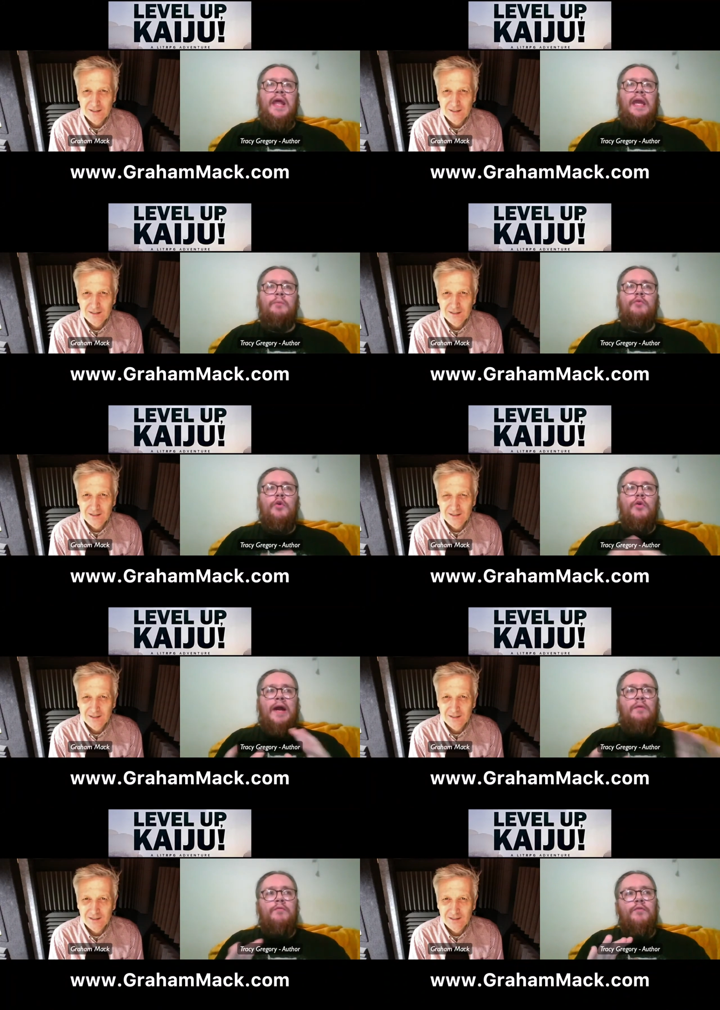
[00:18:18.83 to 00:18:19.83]
Speaker 1: and aim for
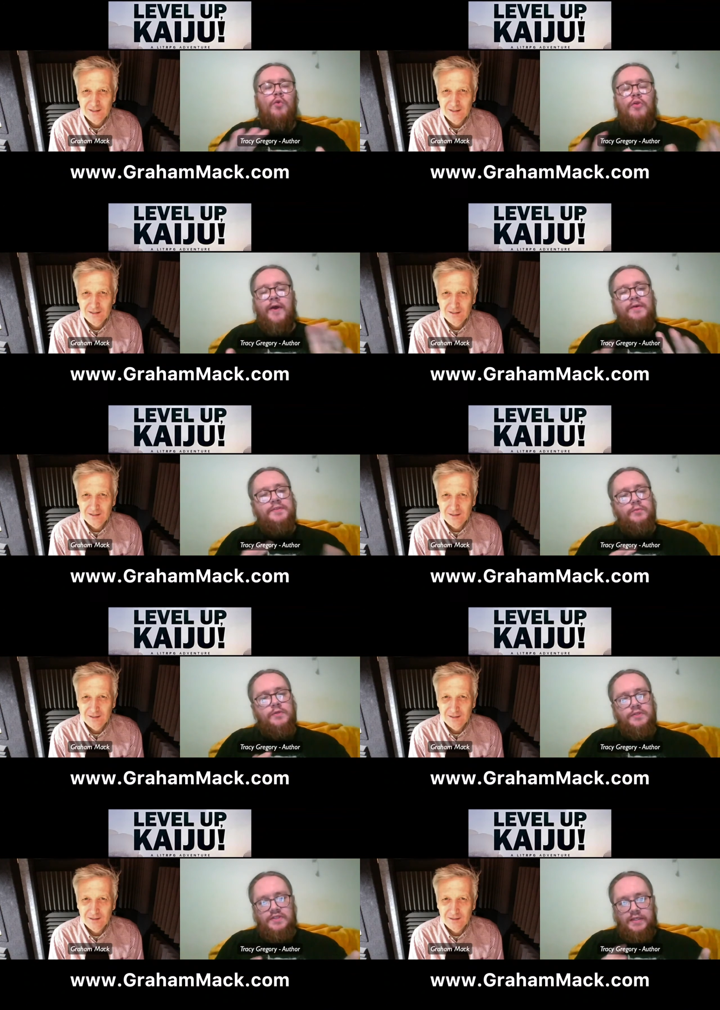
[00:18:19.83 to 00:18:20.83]
around four thousand
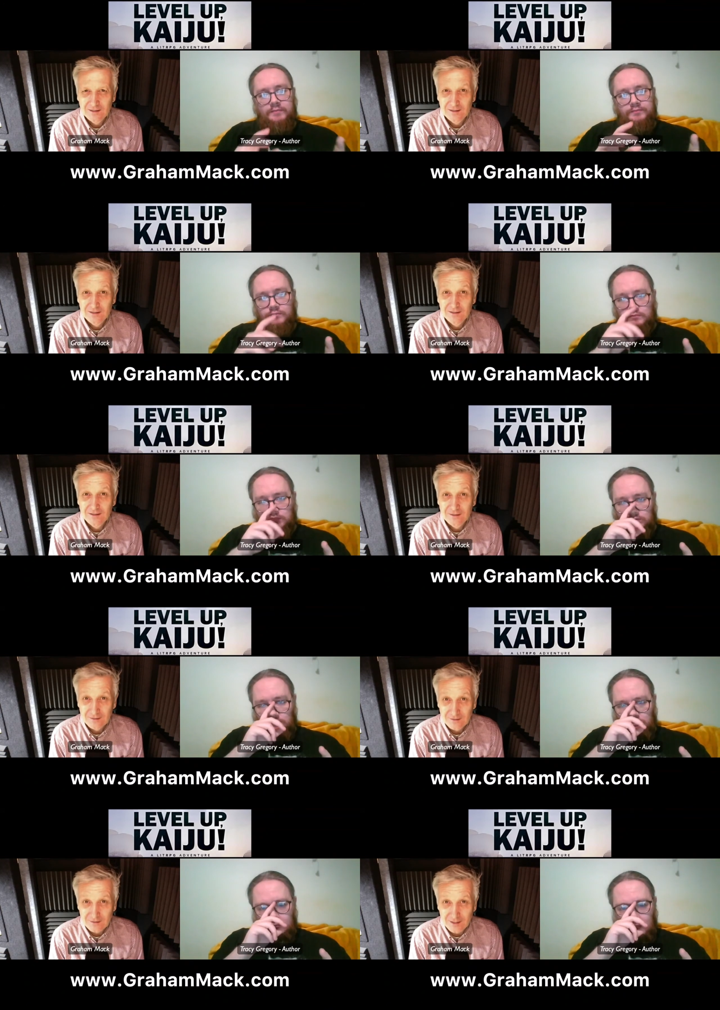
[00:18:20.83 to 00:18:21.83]
words a day.
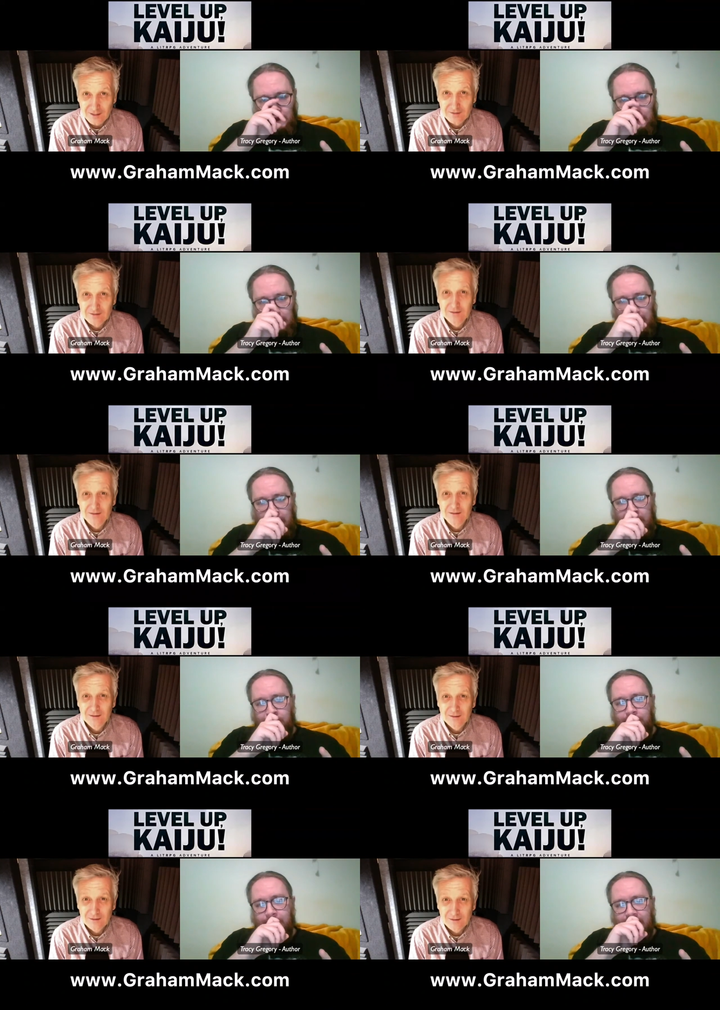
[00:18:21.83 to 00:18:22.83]
Yeah.
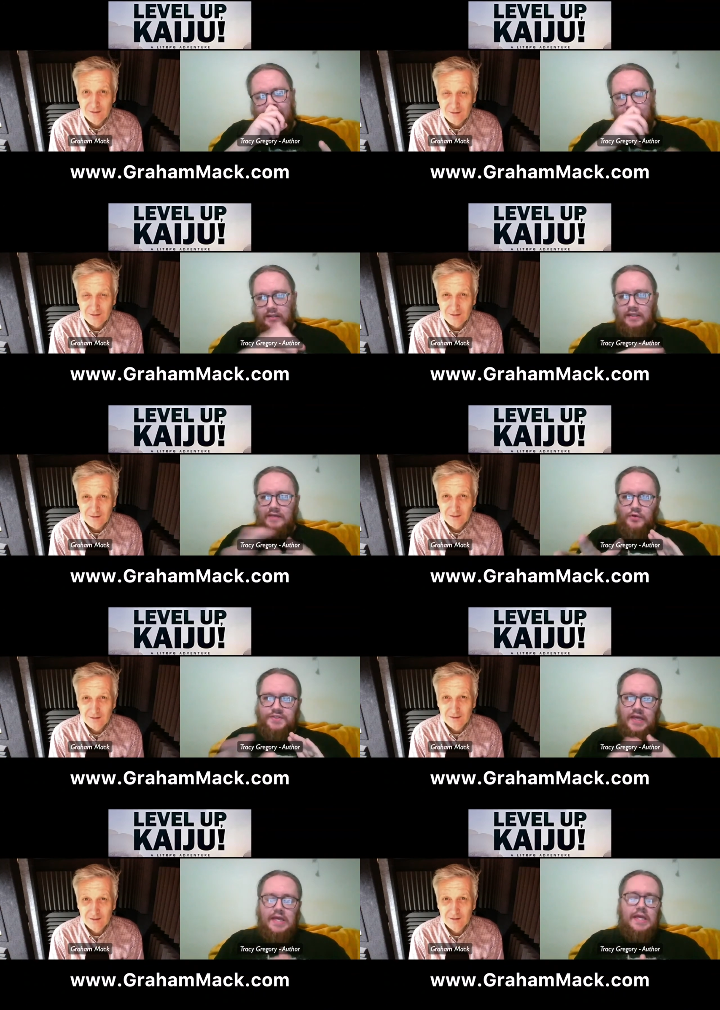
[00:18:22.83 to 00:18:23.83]
Um, give
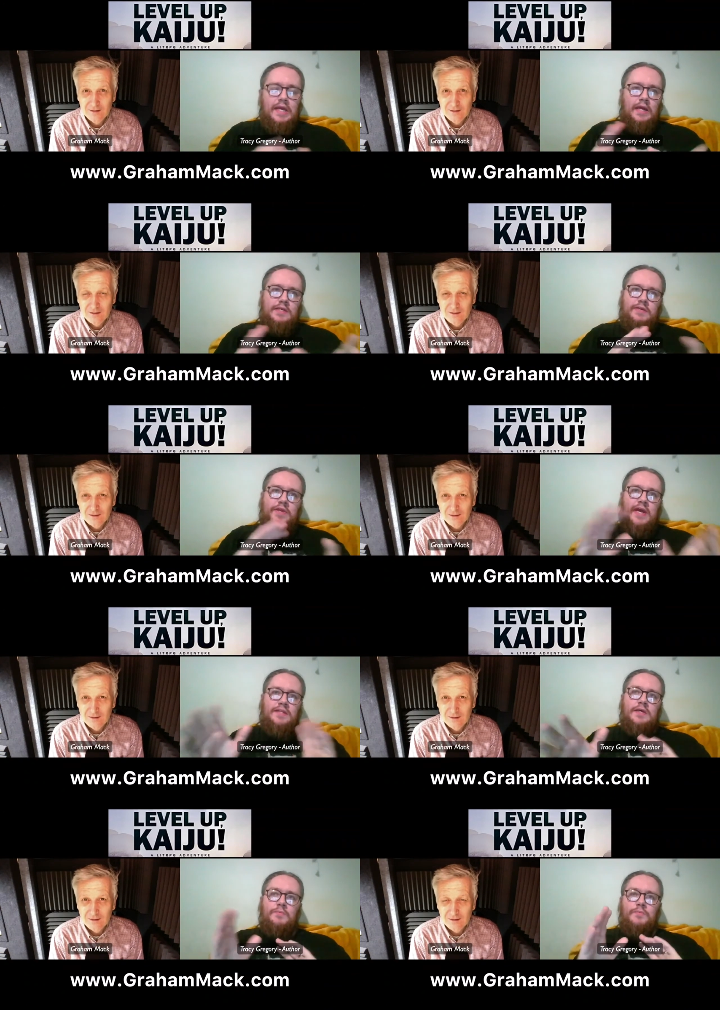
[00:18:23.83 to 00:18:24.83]
or take, I generally
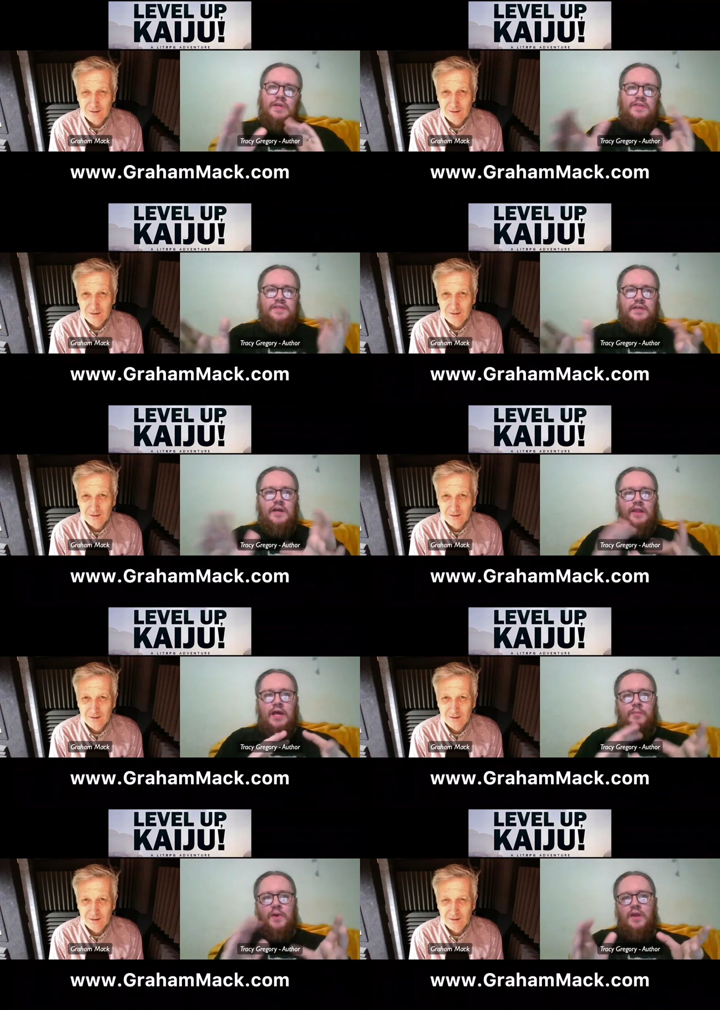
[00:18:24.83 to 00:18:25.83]
end up either side of
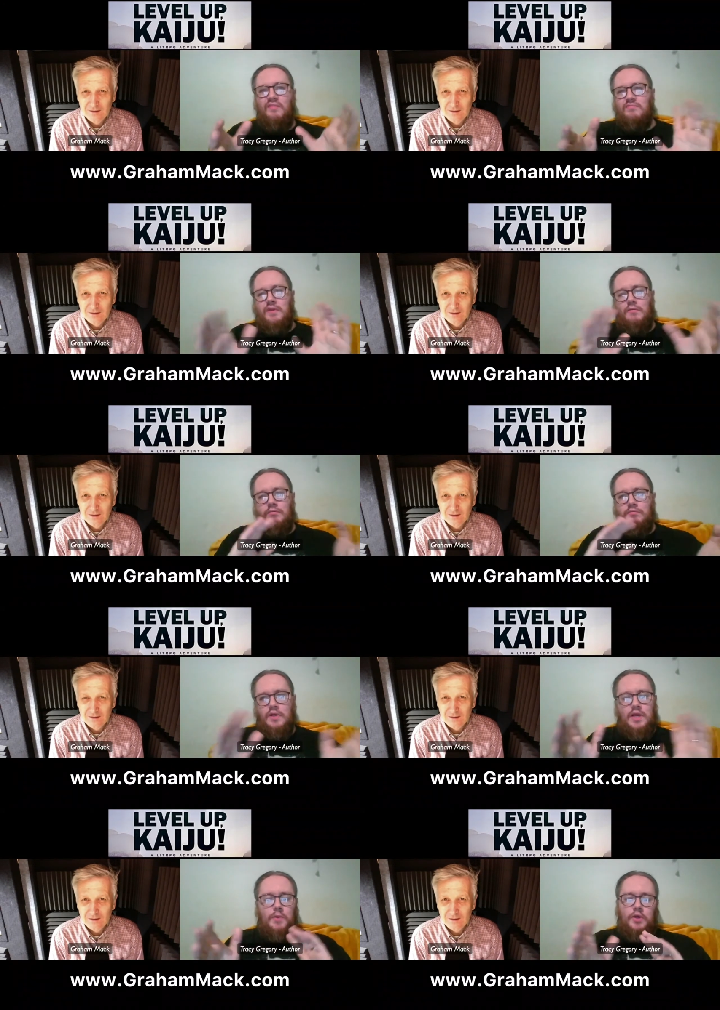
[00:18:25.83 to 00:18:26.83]
that by you know
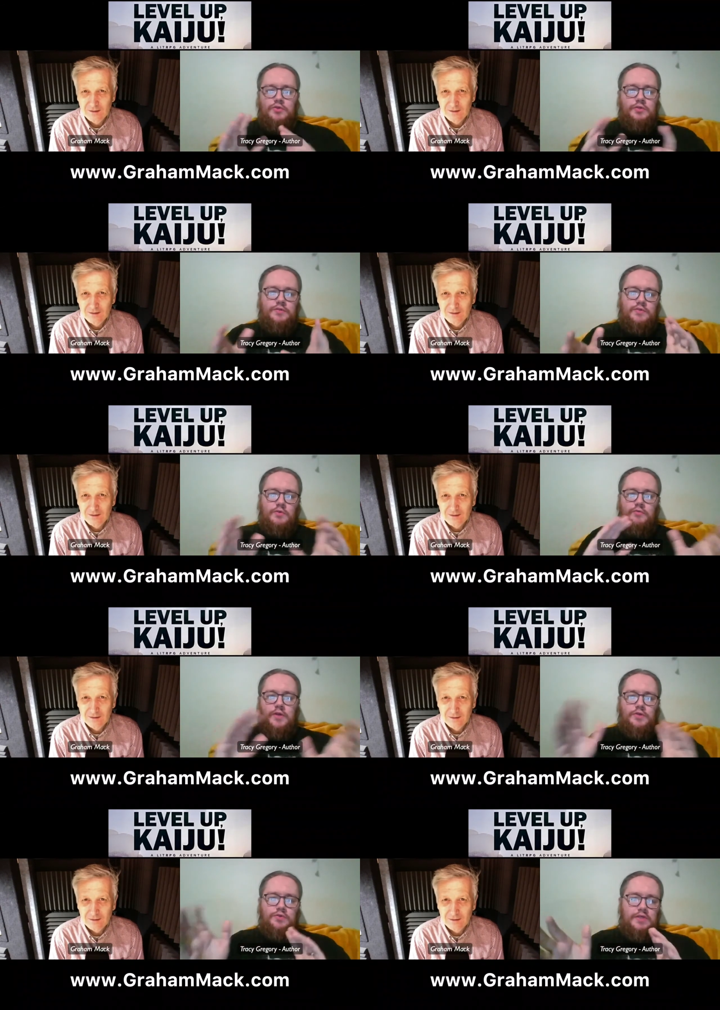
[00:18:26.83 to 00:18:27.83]
a couple of hundred, two,
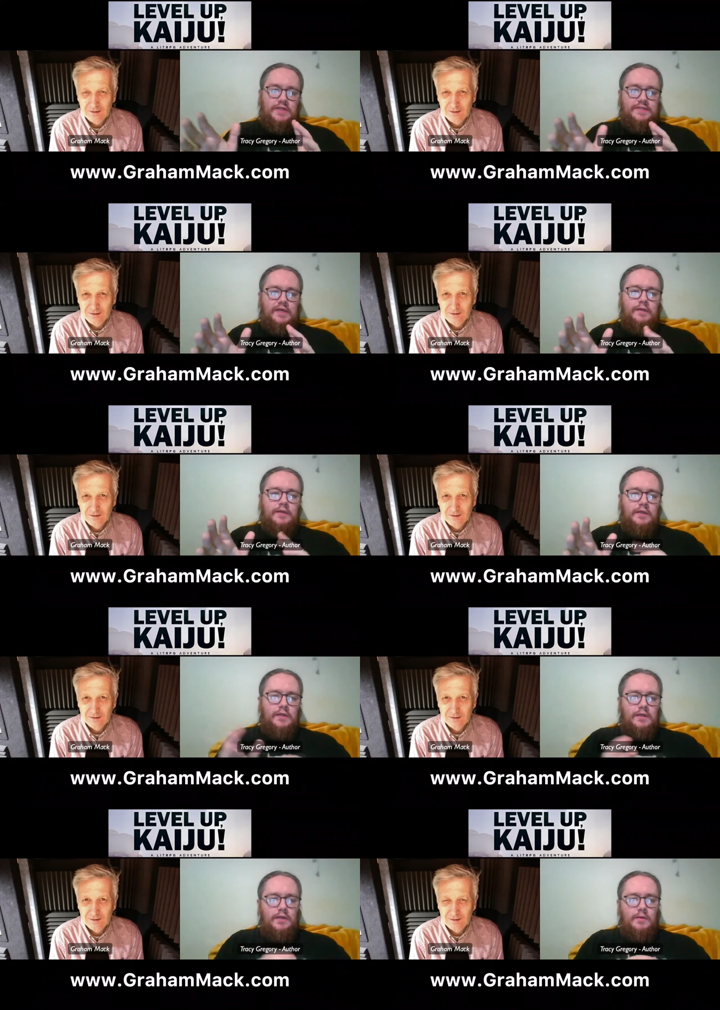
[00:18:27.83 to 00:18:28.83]
three hundred either side.
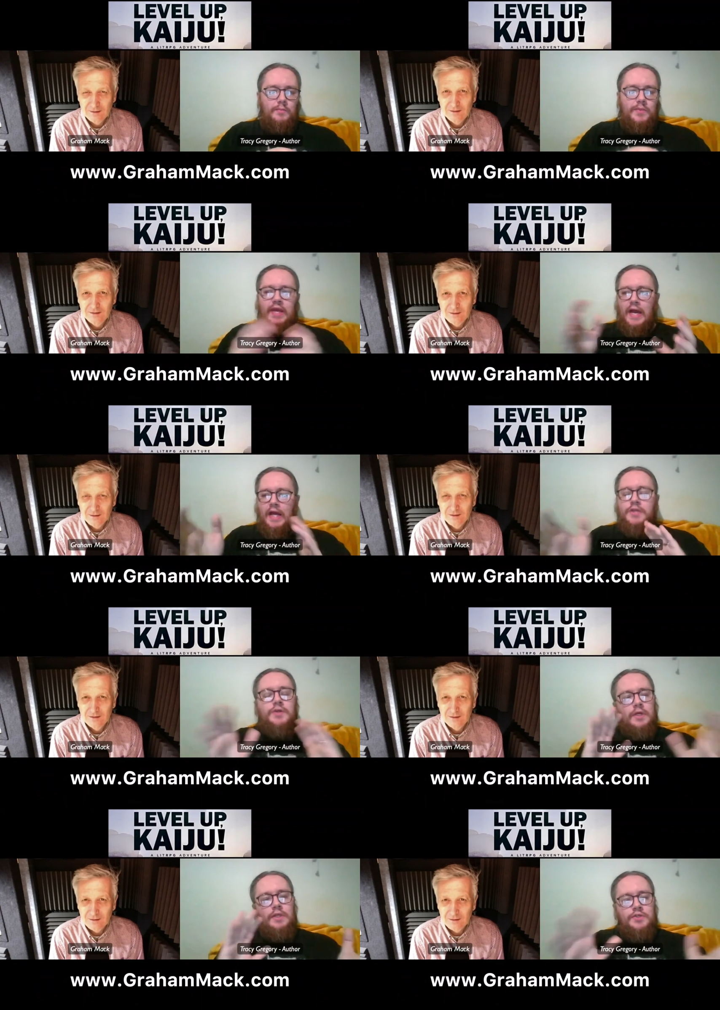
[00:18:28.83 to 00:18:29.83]
But yeah, I
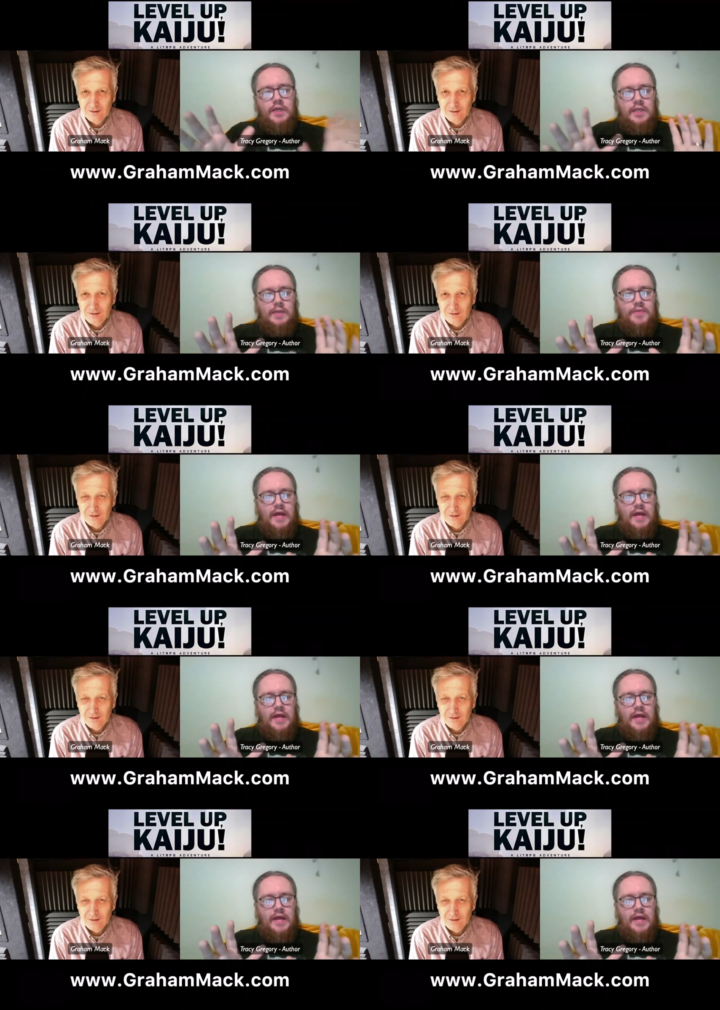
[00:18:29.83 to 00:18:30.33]
try I try and keep